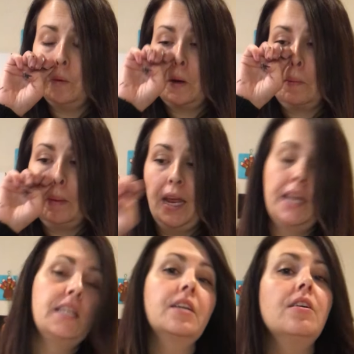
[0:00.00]
want to
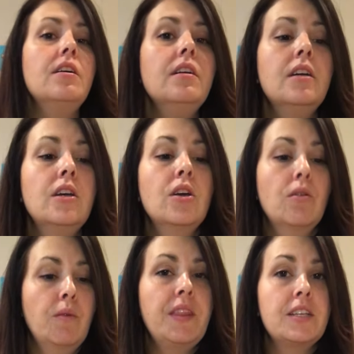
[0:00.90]
paint it all,
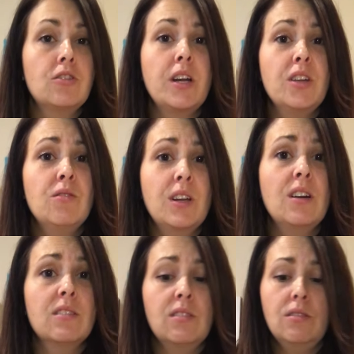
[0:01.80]
when that's dry, you can
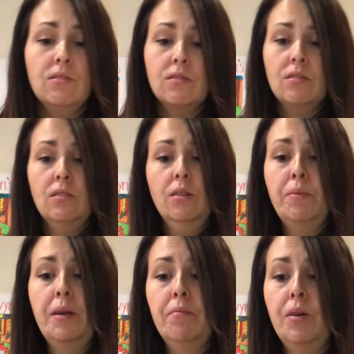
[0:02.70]
also use your
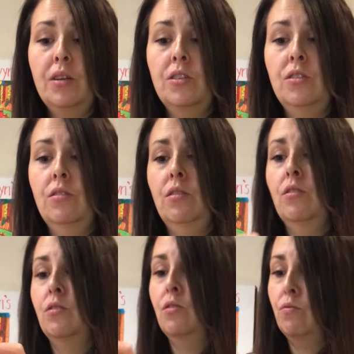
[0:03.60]
paintbrush.
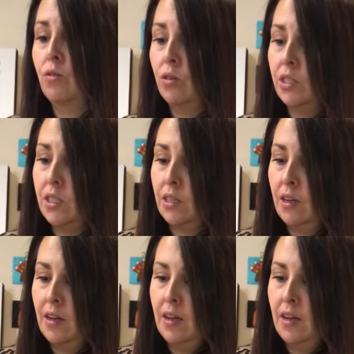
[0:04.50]
There's no rules.